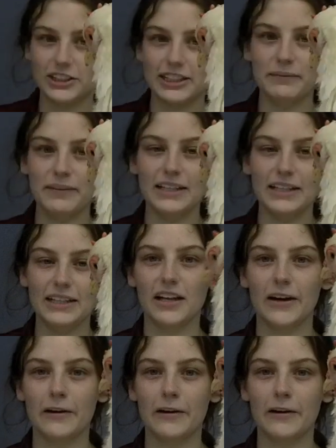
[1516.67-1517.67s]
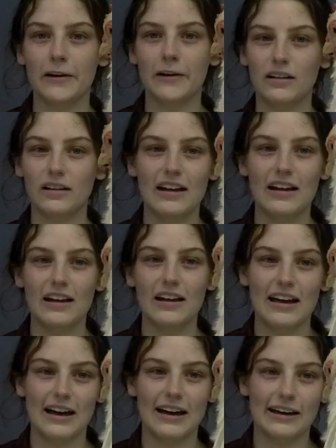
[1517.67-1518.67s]
makes a lot of little
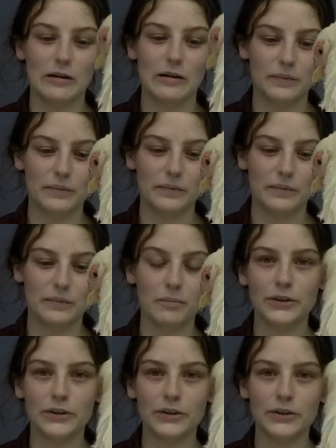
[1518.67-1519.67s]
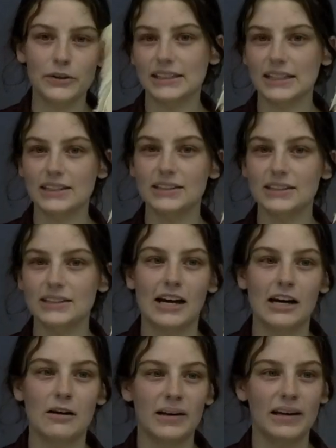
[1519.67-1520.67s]
grumbly noises,
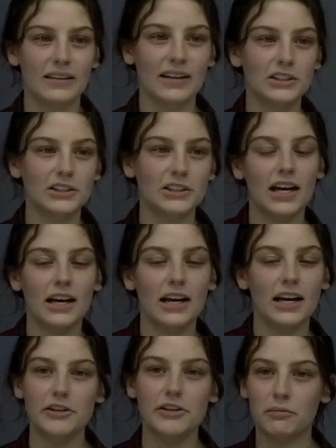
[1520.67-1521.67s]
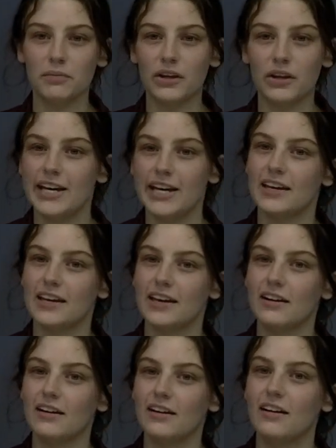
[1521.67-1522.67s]
and that's just kind of how she communicates. They
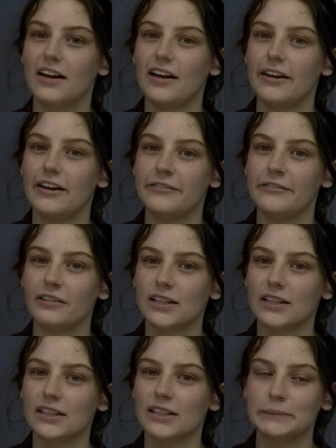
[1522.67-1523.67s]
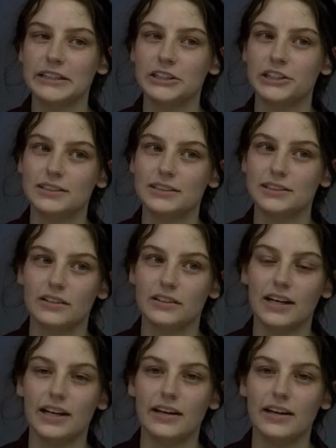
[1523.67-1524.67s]
are a flock species, so
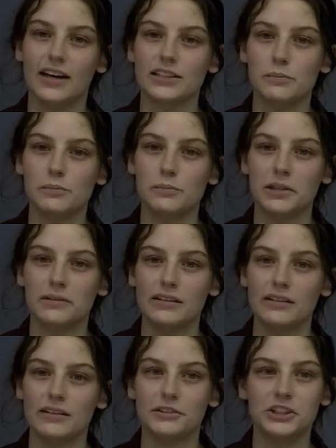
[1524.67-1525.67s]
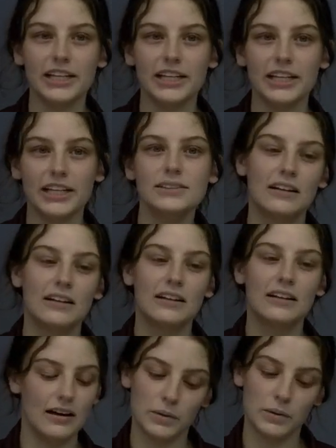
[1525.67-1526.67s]
they like to be around other chickens.
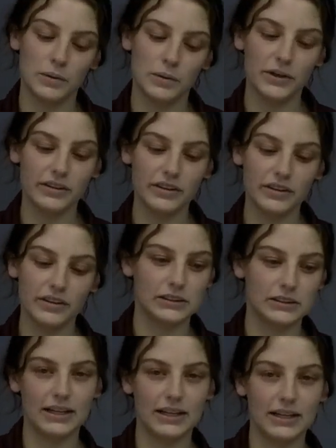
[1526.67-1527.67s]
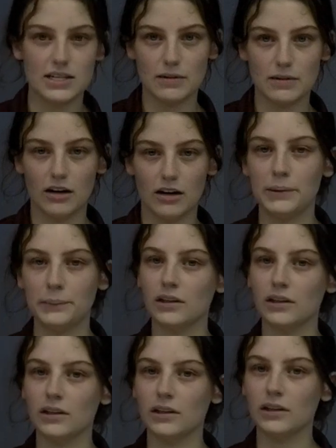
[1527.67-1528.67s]
But Bertha was raised around
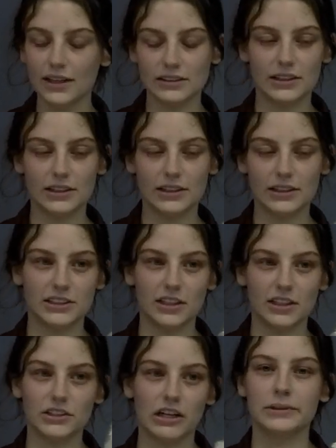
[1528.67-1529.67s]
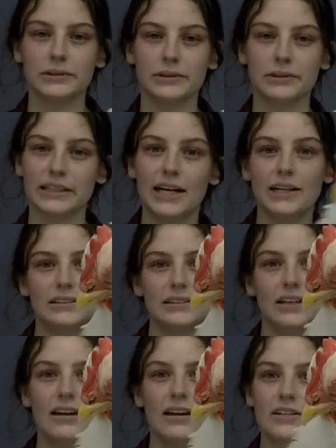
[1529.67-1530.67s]
people a lot, so she's also comfortable with us.
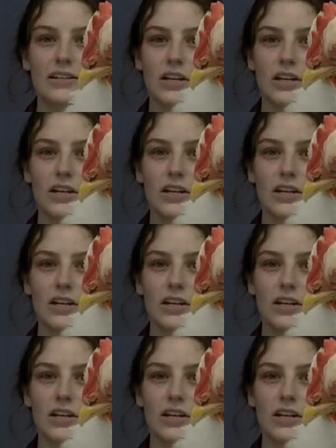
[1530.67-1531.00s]
So